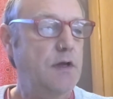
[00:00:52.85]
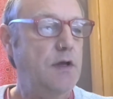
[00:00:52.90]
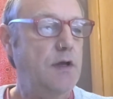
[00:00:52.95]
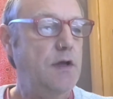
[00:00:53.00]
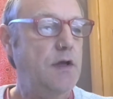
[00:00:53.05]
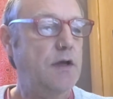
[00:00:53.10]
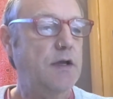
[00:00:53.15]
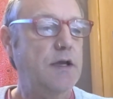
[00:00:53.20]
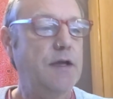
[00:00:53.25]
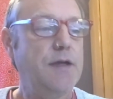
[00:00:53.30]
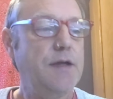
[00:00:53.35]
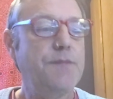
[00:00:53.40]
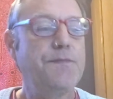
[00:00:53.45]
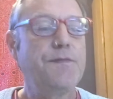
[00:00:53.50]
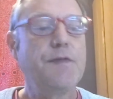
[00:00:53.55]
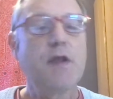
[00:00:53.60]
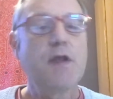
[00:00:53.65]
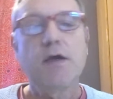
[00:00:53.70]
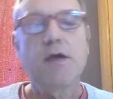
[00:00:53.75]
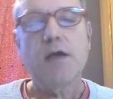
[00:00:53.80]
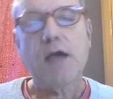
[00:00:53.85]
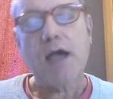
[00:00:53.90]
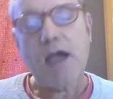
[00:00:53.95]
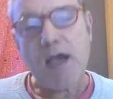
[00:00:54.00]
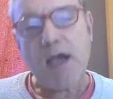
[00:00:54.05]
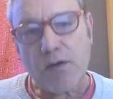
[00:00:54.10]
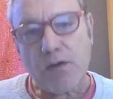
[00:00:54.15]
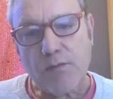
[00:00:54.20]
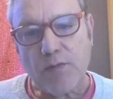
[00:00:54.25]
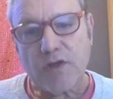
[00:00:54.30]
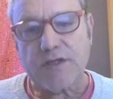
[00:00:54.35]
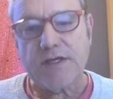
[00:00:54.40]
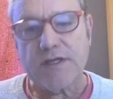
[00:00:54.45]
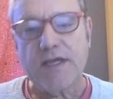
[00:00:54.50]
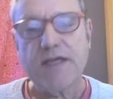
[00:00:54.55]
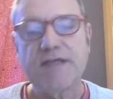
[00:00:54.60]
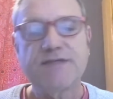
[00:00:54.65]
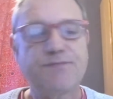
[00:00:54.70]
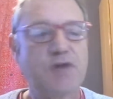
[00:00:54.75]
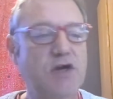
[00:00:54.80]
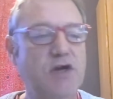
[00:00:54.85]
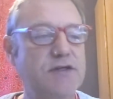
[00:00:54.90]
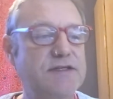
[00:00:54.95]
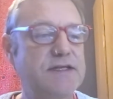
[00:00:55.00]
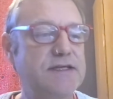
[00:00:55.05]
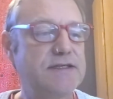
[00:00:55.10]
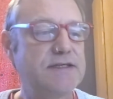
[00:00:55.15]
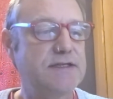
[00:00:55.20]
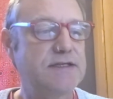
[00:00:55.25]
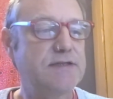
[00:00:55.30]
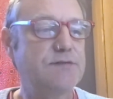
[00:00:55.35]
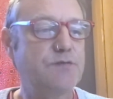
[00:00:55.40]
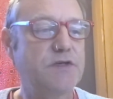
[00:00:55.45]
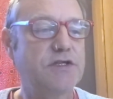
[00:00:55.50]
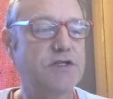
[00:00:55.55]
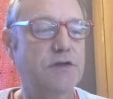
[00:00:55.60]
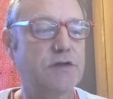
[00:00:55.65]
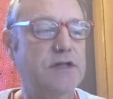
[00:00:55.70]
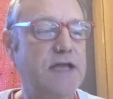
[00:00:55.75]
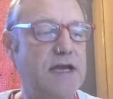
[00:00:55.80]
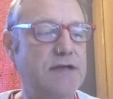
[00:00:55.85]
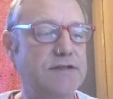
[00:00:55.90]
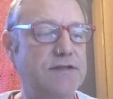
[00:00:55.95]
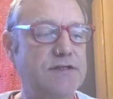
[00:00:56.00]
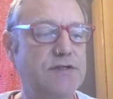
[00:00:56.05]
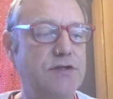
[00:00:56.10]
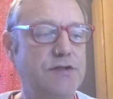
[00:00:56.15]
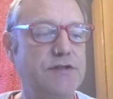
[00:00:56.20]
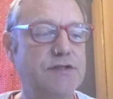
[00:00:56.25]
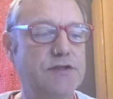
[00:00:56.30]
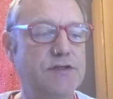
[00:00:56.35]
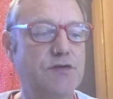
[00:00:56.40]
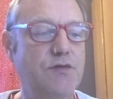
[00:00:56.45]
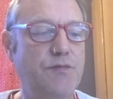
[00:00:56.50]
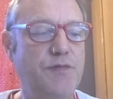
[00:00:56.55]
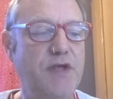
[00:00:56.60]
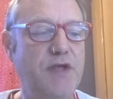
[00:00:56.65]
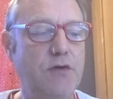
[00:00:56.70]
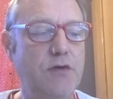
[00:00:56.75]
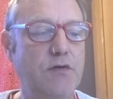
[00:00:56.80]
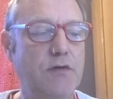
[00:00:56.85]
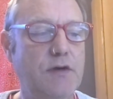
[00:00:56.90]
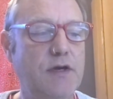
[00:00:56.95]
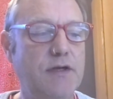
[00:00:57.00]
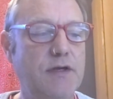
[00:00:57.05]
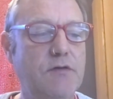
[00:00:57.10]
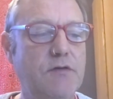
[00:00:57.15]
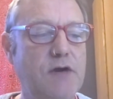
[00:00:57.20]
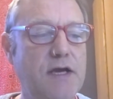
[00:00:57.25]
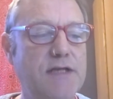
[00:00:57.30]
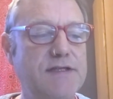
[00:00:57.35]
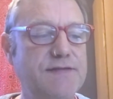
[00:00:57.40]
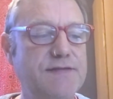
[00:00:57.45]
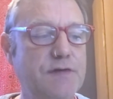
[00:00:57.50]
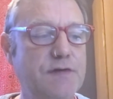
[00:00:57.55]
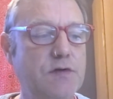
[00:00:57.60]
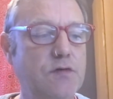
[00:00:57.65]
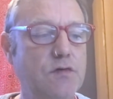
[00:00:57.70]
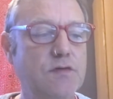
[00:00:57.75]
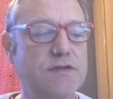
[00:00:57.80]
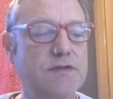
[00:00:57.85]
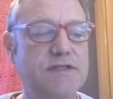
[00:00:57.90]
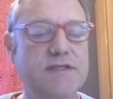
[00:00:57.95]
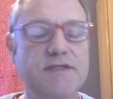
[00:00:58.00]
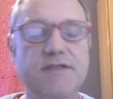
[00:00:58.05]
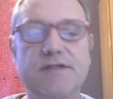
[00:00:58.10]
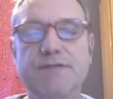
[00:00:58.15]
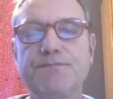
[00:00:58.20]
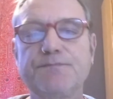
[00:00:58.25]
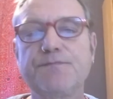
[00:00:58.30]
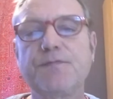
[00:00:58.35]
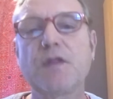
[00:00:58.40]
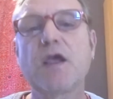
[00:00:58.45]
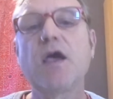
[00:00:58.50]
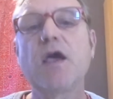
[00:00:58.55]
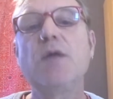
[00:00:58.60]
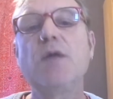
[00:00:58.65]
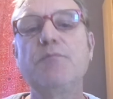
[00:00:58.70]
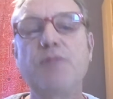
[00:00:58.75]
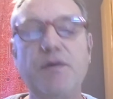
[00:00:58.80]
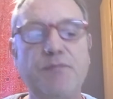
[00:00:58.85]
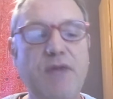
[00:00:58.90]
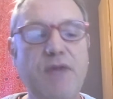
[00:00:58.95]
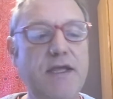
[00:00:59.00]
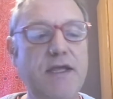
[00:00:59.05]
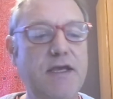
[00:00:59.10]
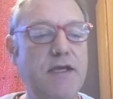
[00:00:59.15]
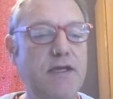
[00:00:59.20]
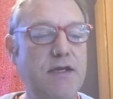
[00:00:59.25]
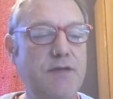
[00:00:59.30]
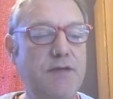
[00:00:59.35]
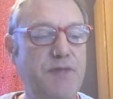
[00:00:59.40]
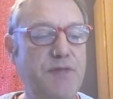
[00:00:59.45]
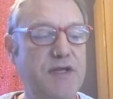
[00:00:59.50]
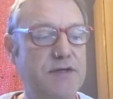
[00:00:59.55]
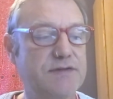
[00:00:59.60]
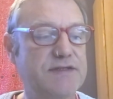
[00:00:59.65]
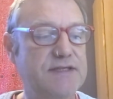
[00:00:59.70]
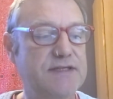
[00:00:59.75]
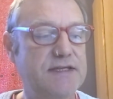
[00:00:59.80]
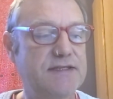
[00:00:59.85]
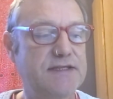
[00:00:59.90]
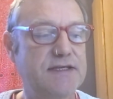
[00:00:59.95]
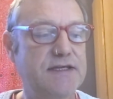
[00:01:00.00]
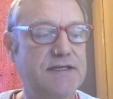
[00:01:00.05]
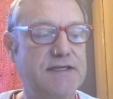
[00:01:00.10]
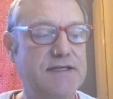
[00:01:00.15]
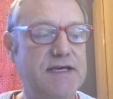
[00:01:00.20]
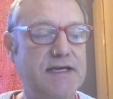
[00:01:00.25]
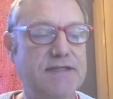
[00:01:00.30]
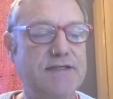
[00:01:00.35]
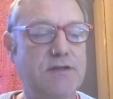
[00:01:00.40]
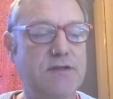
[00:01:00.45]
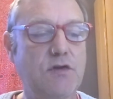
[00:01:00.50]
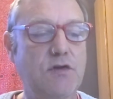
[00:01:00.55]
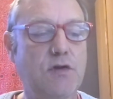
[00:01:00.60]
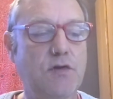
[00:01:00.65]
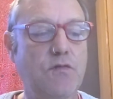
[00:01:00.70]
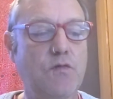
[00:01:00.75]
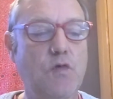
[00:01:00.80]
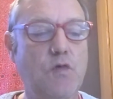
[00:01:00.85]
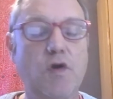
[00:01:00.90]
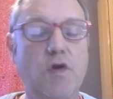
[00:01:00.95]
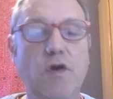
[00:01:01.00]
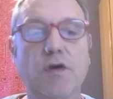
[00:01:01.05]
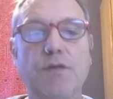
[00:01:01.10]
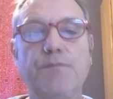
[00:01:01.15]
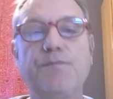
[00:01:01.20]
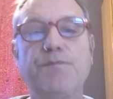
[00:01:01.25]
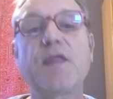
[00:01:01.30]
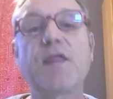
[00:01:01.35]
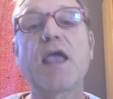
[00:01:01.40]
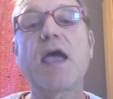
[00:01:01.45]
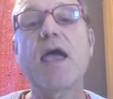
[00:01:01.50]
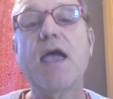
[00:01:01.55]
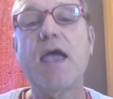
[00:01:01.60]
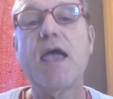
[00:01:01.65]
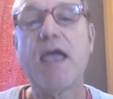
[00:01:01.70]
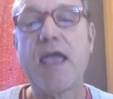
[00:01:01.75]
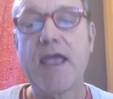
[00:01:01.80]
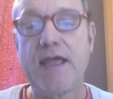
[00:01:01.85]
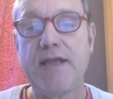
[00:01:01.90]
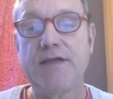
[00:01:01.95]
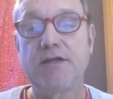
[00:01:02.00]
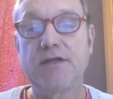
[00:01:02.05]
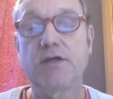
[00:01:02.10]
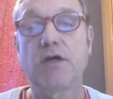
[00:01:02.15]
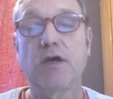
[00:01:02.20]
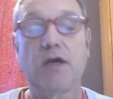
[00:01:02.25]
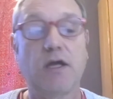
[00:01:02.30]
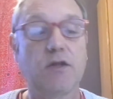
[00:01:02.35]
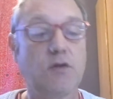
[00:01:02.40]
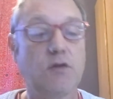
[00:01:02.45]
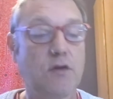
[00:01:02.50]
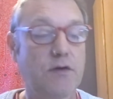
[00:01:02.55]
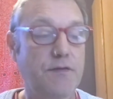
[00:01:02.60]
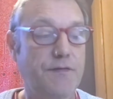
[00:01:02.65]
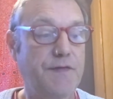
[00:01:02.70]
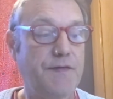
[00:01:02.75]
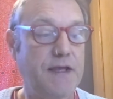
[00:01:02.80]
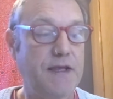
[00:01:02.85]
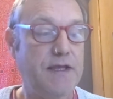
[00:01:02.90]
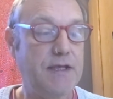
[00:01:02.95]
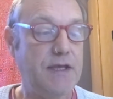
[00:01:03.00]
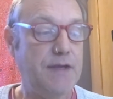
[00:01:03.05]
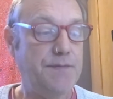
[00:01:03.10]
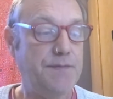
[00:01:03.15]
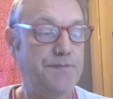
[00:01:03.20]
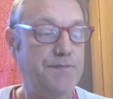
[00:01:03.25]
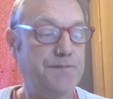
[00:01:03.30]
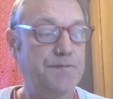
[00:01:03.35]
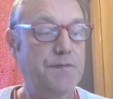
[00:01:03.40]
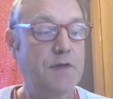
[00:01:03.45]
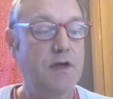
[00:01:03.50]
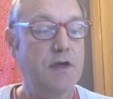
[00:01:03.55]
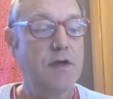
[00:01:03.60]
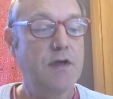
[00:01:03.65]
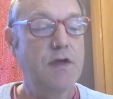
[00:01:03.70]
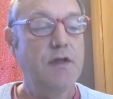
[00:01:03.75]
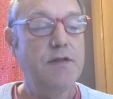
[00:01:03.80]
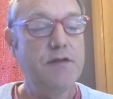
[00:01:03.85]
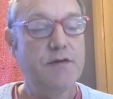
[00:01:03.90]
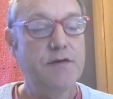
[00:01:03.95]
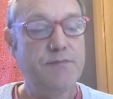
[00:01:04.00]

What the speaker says: Okay? RMIT has processes which allow students to appeal grades for courses, but making an appeal succeed takes a lot of work and a lot of thinking. There are